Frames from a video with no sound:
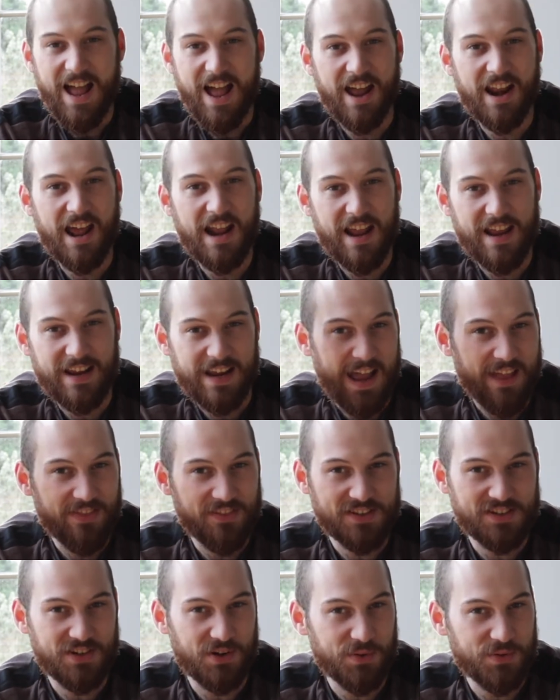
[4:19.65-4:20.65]
And I like had
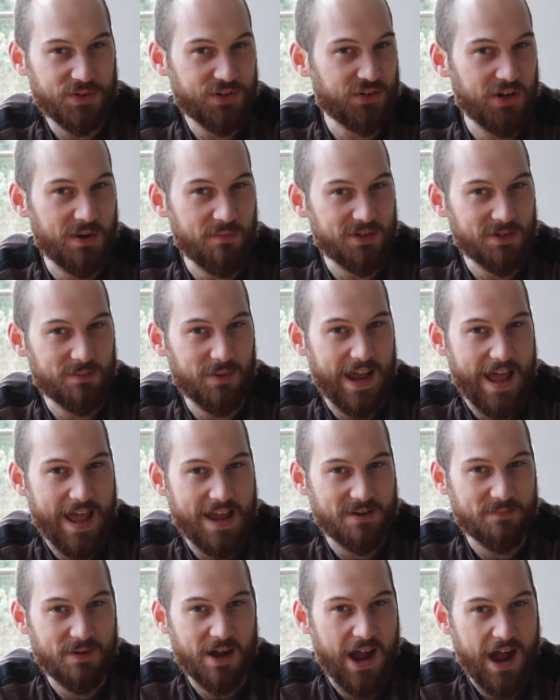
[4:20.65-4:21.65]
this whole script in my
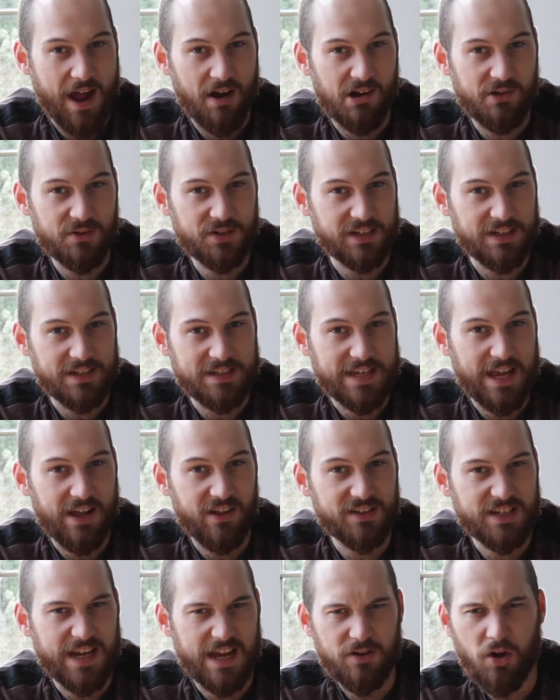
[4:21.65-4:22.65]
head about how I was gonna
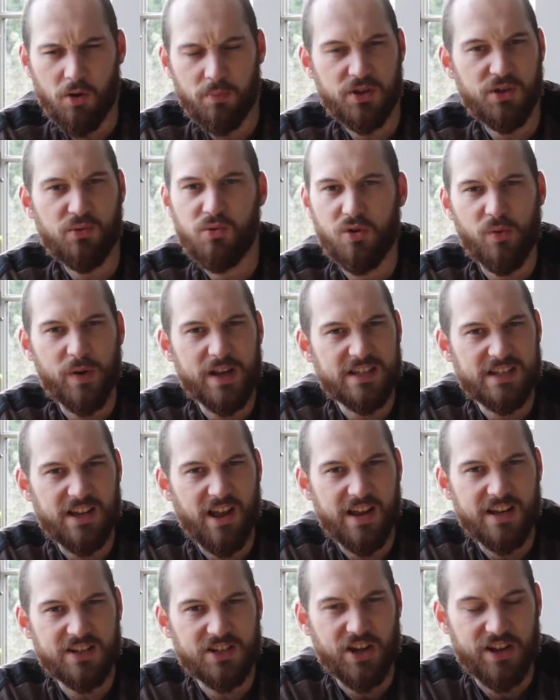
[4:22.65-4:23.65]
tell Dad, oh, but you always
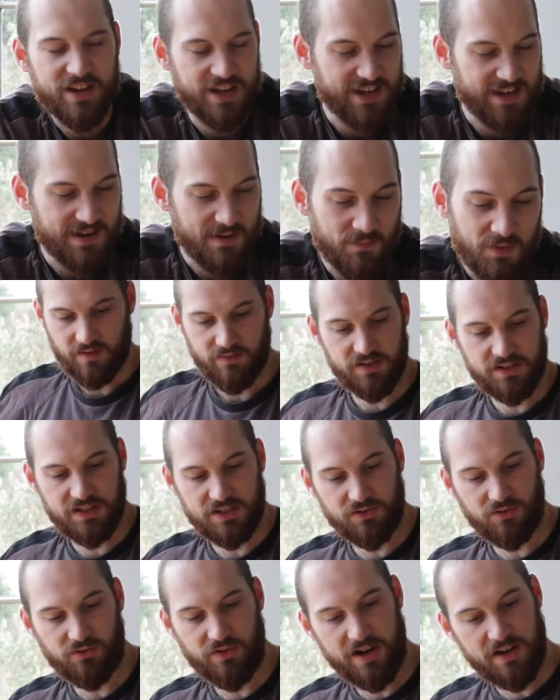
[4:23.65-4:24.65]
liked honey. This
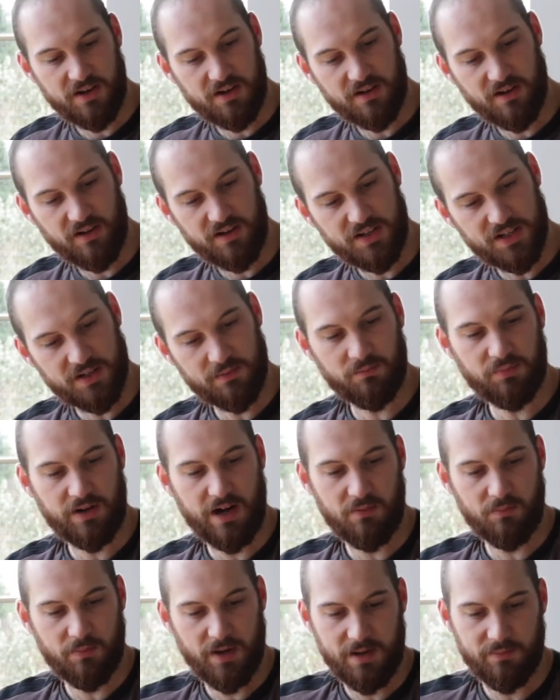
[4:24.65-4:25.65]
is already nice and
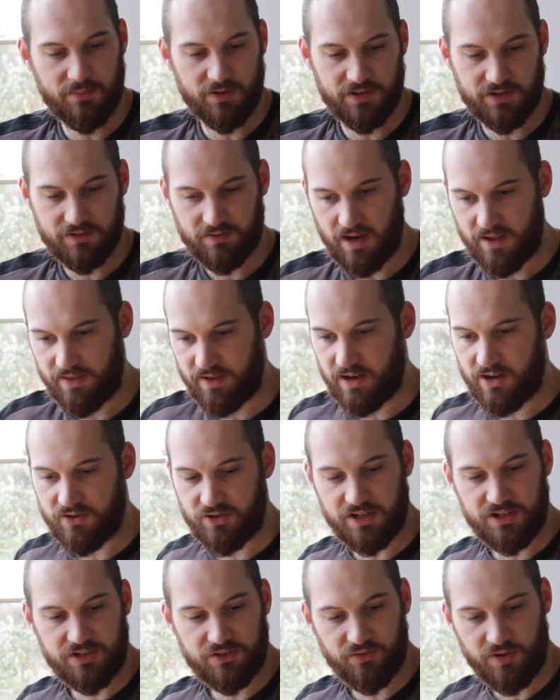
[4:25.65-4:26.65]
brown papered. I think I
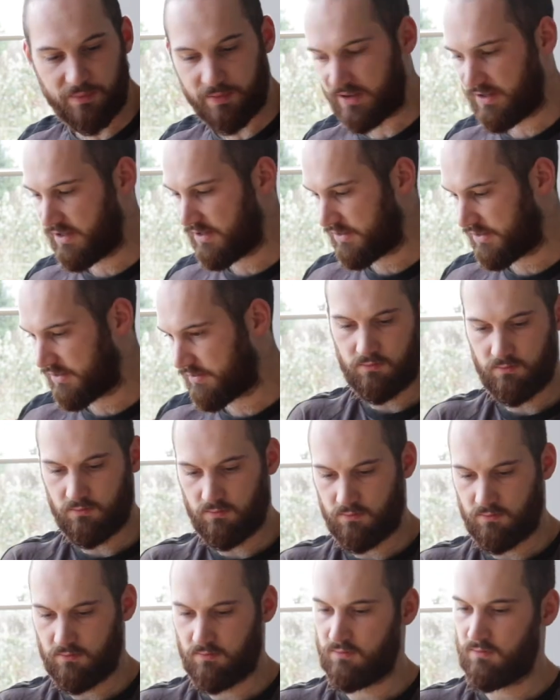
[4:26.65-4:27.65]
just need to ribbon this.
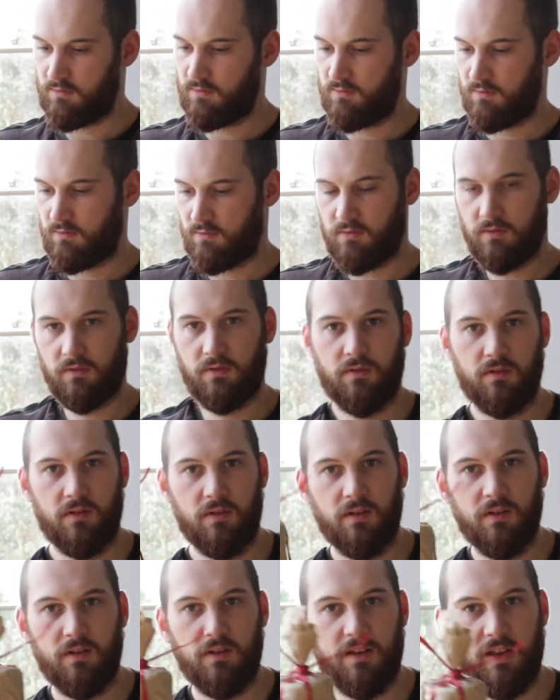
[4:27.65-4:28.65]

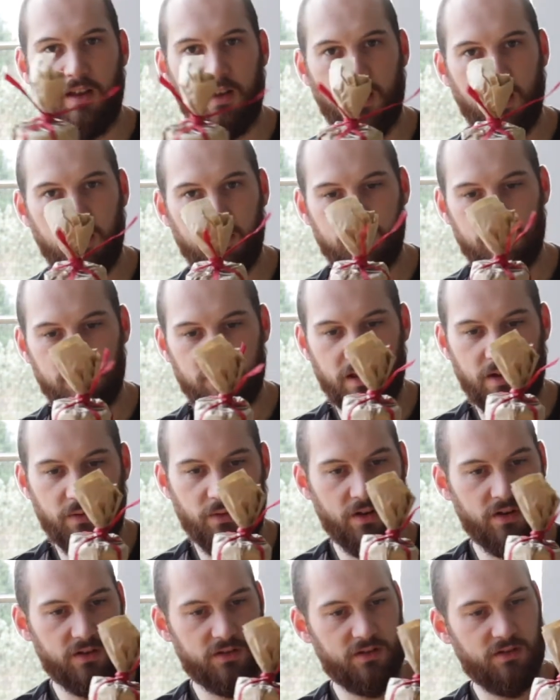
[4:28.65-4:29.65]
There you go, that
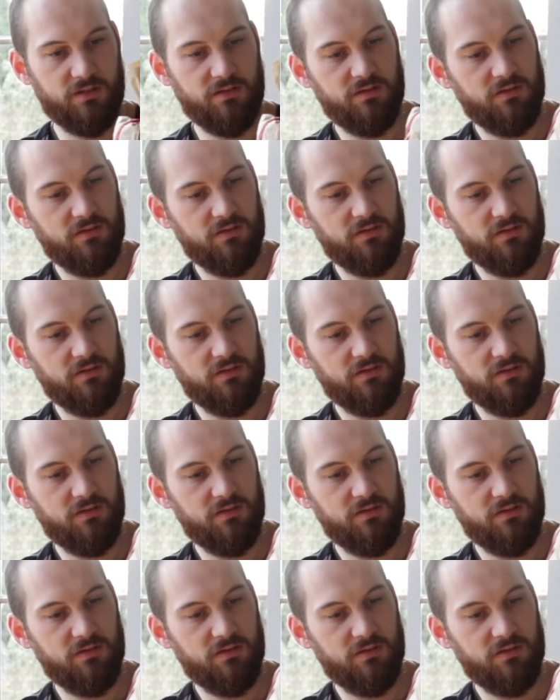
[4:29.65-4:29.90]
worked.